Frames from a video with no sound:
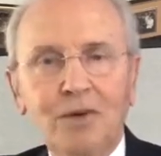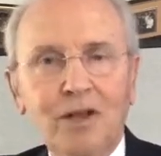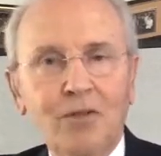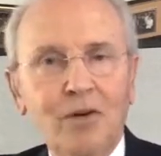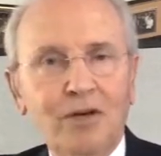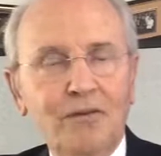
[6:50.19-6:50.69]
one
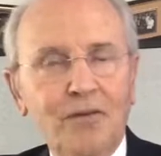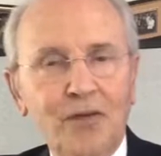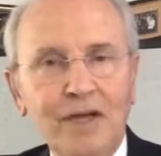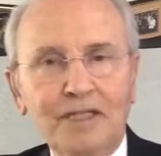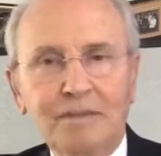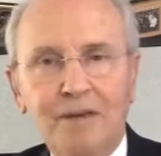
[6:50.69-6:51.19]
of the wonderful
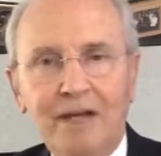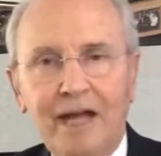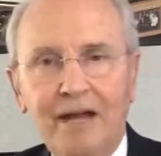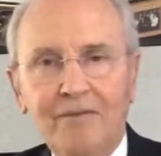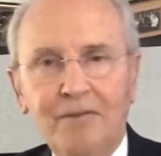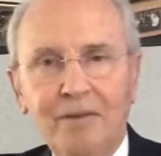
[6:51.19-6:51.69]
things about
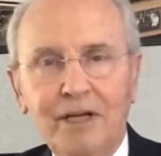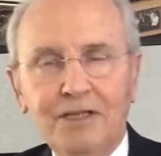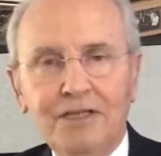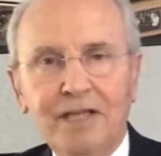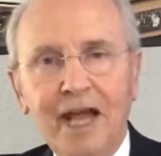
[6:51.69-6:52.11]
affirmations.